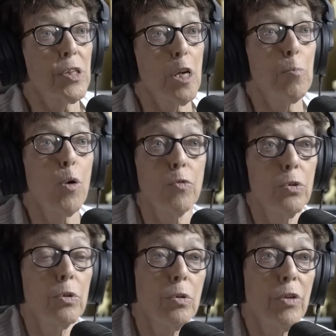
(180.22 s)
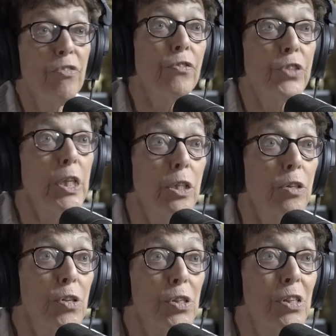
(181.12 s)
same over the 50
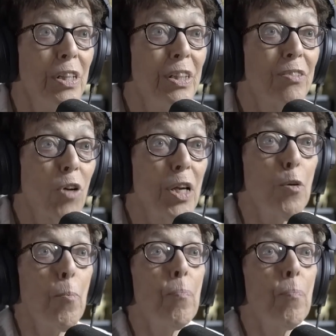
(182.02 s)
years, right?